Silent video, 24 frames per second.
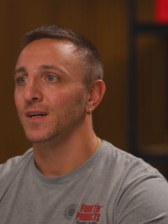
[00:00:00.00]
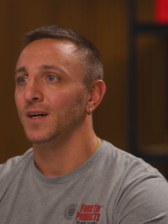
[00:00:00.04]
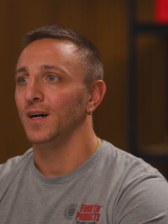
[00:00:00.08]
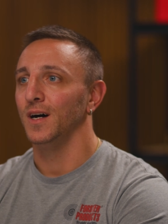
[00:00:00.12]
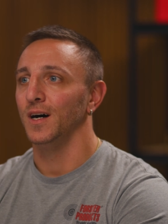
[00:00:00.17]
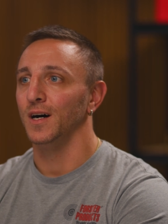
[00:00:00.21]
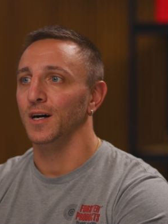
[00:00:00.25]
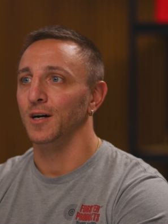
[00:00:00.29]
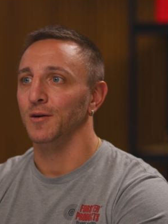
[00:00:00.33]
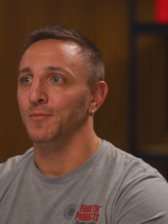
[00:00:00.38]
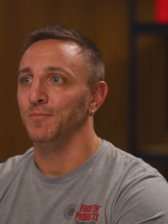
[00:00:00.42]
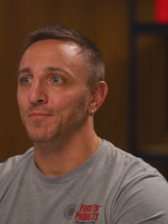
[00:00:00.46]

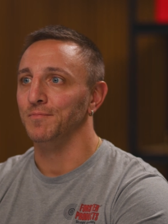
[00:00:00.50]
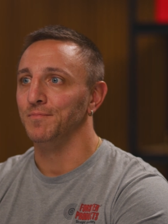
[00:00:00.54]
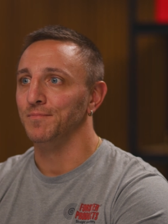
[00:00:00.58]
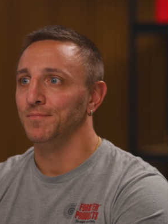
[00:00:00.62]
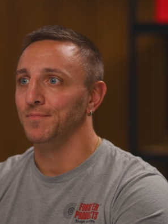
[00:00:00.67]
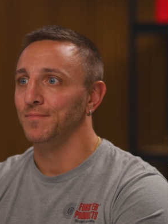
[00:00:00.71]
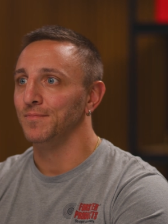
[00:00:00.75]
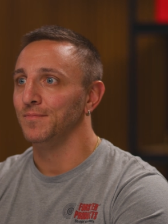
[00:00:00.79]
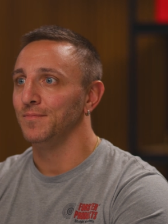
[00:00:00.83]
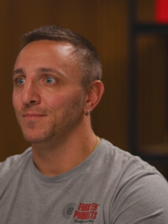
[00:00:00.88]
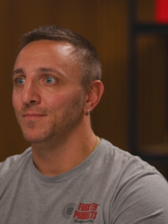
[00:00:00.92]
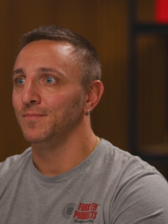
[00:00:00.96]

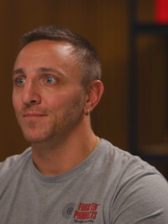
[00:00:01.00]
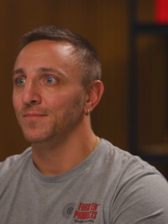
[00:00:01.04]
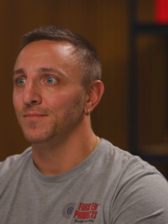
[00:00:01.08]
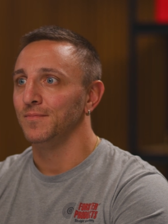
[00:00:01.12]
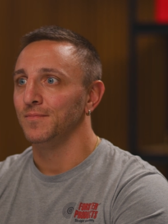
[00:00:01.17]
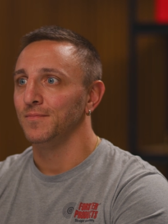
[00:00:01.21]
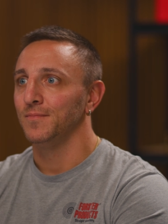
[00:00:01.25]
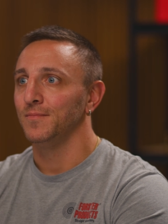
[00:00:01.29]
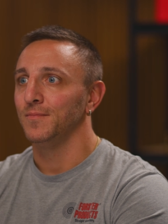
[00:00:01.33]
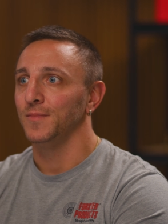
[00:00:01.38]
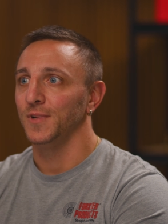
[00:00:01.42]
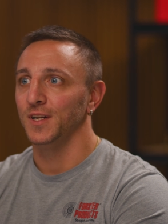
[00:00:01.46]

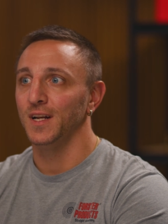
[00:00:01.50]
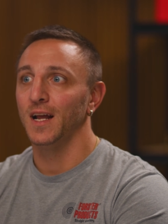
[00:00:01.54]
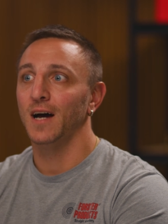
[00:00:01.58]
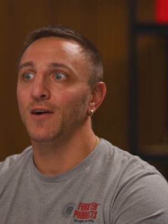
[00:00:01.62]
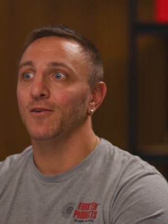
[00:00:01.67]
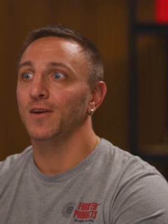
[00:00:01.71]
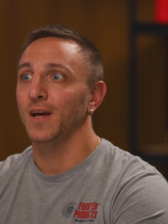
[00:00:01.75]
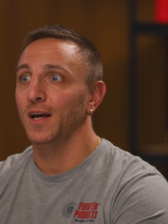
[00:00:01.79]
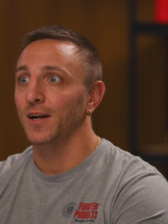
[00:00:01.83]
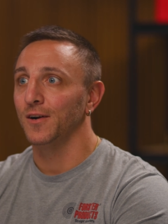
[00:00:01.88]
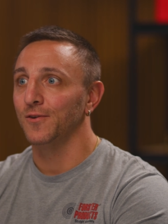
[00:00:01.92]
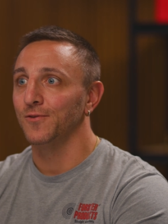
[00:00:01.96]
But
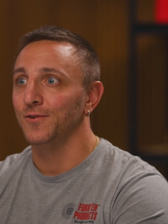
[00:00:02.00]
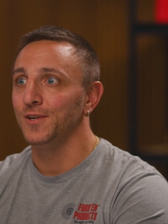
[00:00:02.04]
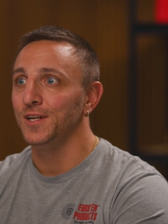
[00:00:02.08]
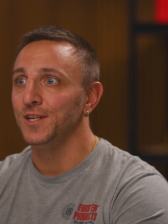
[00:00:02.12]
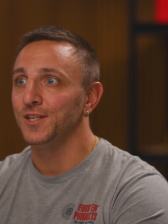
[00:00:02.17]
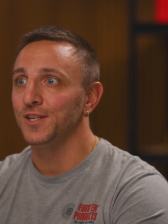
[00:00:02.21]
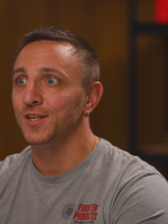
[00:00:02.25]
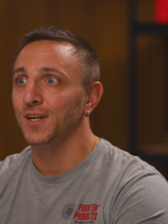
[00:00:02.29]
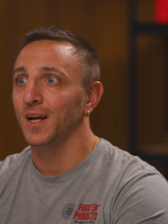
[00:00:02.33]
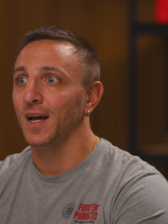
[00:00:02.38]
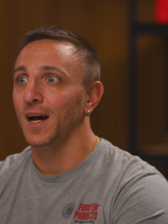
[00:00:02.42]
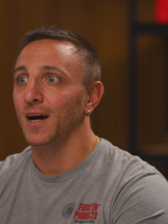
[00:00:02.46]
now kind of
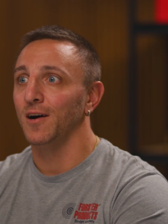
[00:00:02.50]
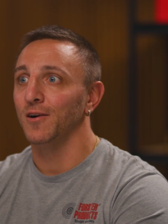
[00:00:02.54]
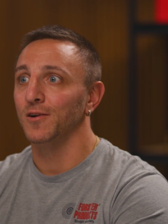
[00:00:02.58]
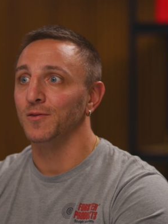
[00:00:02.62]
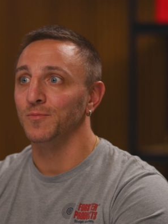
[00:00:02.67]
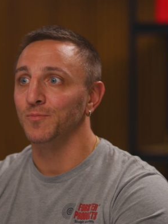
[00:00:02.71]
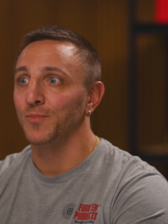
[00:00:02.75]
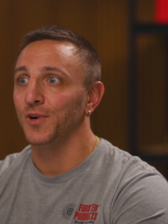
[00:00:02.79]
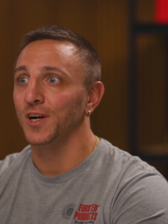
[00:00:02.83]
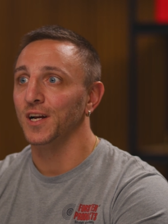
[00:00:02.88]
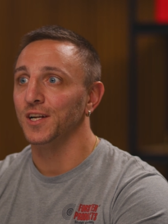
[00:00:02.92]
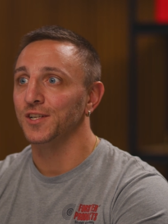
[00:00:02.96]
reaching out
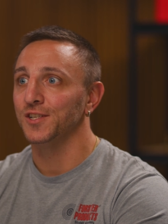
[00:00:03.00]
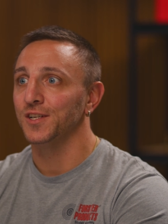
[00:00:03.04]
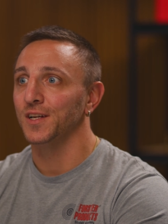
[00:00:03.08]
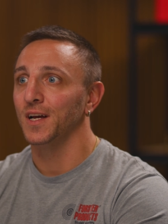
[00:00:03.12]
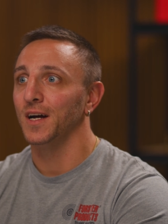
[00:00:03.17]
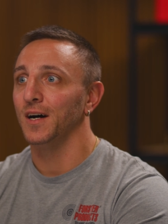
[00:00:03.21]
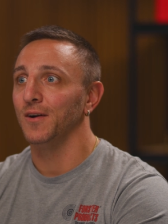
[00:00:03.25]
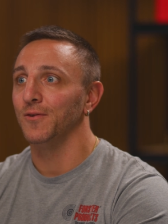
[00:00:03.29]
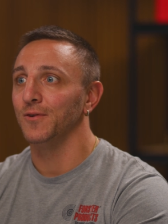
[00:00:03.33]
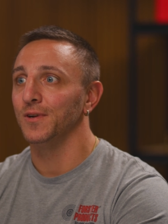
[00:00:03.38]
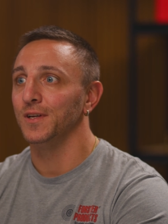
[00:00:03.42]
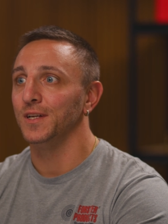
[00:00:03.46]
and branching
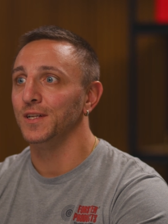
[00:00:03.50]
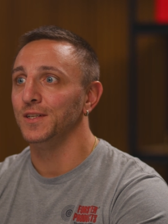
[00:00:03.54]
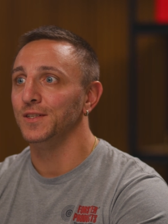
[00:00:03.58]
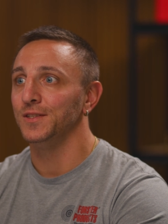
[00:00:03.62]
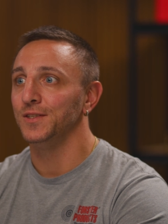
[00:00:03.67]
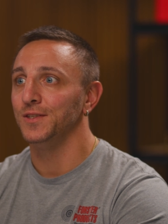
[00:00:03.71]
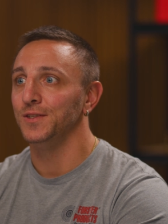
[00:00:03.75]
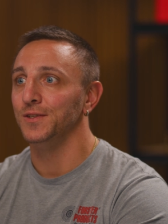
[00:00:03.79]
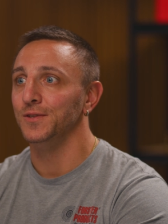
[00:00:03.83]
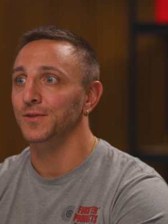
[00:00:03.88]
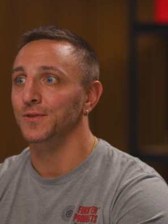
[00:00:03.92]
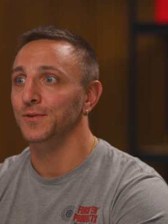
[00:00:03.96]
out
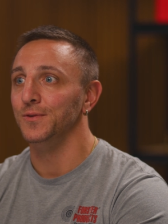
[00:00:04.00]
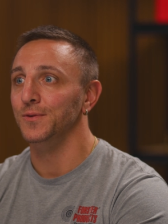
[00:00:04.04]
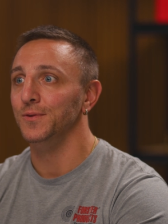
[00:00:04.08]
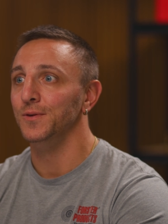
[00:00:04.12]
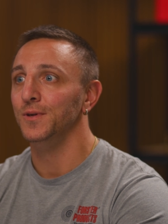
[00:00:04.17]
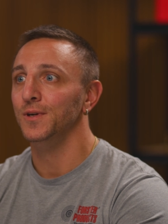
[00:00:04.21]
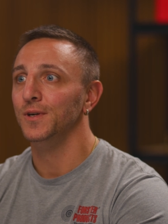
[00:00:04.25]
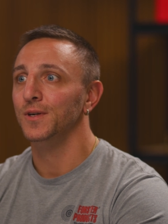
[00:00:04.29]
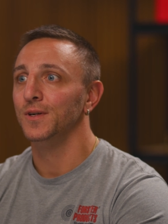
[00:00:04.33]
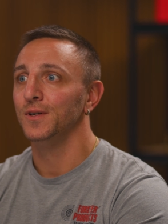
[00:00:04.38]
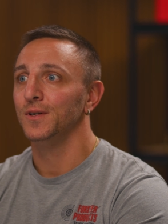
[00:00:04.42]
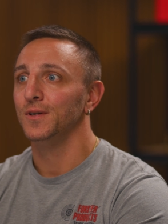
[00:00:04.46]

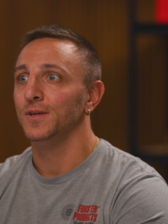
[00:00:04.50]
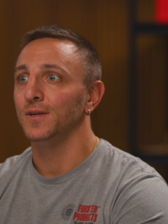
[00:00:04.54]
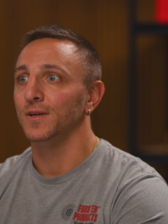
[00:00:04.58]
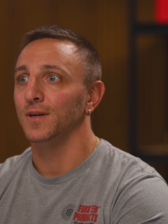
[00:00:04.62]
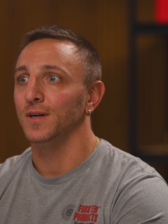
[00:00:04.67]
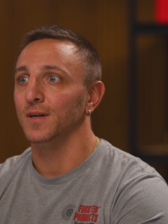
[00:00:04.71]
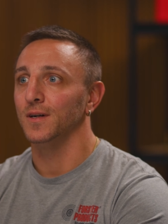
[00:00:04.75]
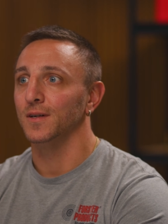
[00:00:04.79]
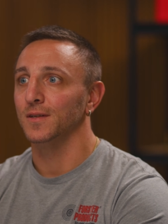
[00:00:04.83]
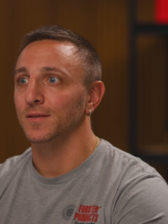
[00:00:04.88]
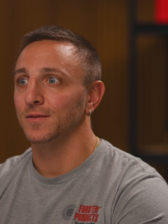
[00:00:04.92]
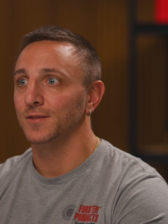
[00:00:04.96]
into
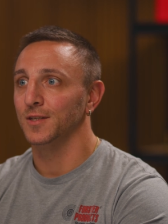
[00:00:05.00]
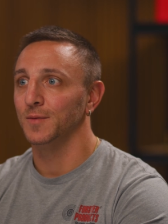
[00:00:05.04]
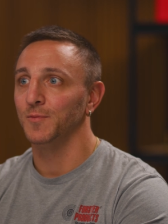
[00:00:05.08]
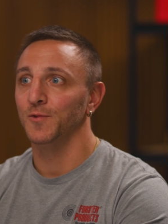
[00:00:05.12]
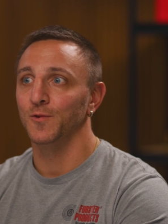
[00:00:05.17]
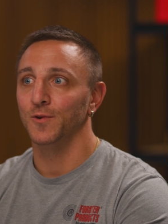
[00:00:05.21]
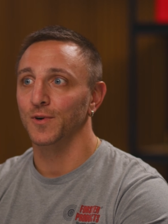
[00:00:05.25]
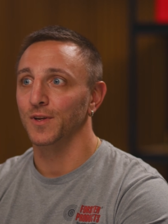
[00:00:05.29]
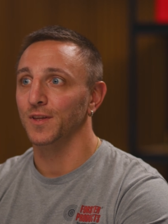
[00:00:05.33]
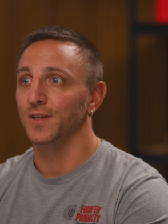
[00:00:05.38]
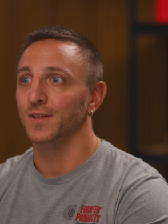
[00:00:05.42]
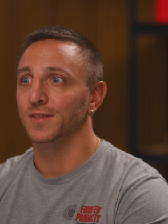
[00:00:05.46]
some
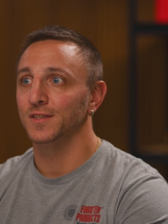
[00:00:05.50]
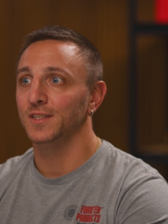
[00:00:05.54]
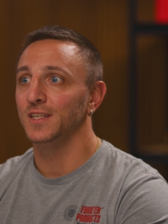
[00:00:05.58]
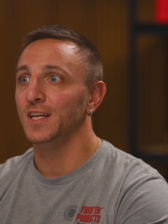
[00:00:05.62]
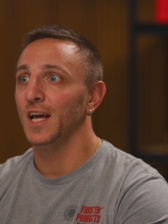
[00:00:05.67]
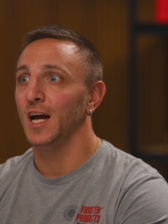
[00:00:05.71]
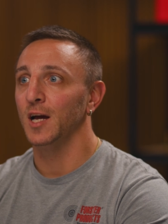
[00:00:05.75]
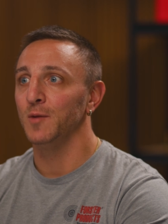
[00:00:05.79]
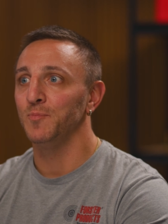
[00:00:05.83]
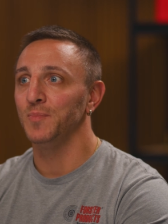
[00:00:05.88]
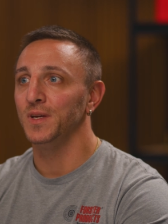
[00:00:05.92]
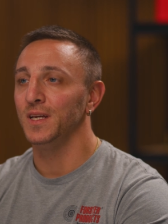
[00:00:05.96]
more of the
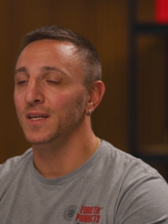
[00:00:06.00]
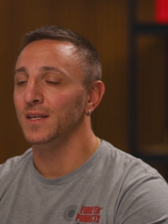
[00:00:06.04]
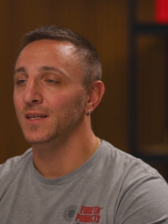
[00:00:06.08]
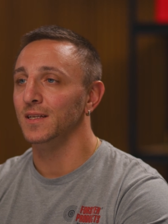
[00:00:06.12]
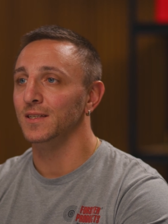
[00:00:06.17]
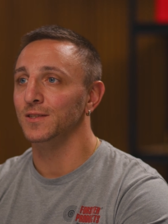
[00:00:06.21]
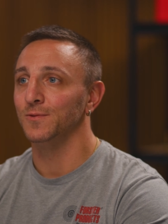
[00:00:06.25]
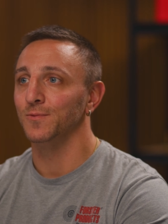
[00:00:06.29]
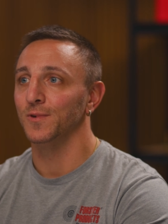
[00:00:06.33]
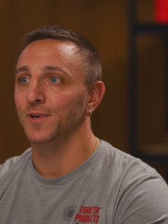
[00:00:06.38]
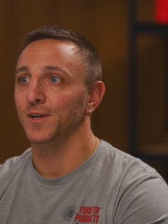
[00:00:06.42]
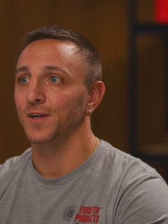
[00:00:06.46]

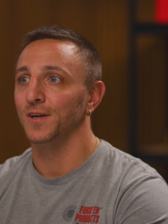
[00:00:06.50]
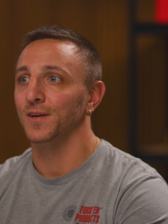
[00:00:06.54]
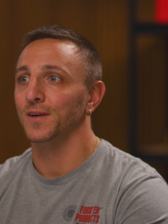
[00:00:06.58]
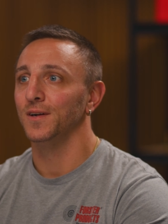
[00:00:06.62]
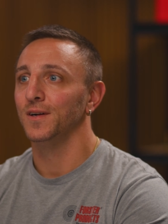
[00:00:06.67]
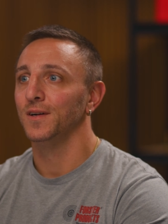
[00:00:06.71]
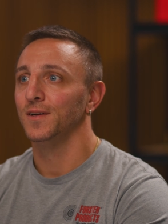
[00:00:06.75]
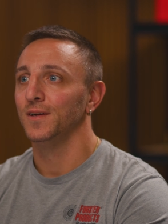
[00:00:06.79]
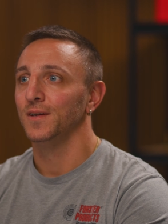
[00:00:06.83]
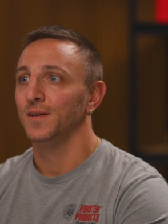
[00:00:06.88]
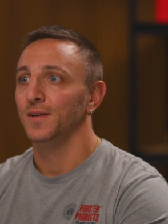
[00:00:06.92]
CIPs where